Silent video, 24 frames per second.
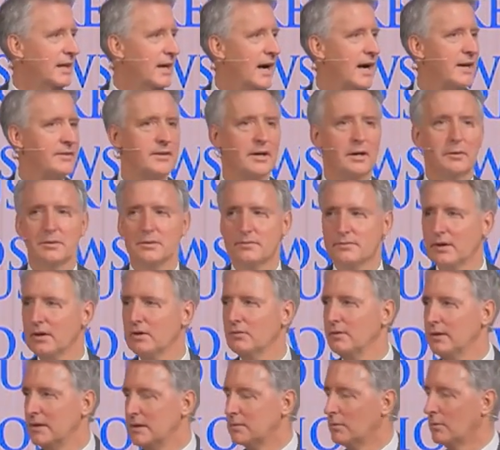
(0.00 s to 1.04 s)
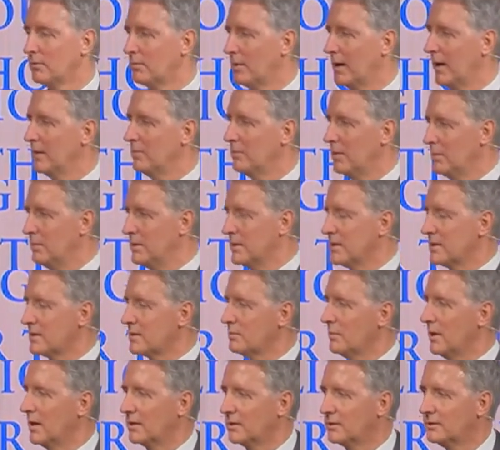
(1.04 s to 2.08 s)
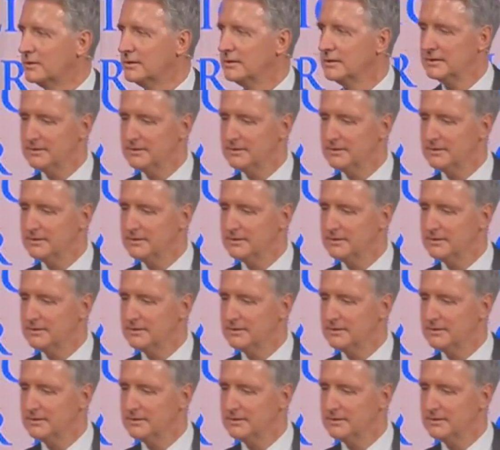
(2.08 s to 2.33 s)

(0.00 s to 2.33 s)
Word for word: I thought it was very reasonable with my business model.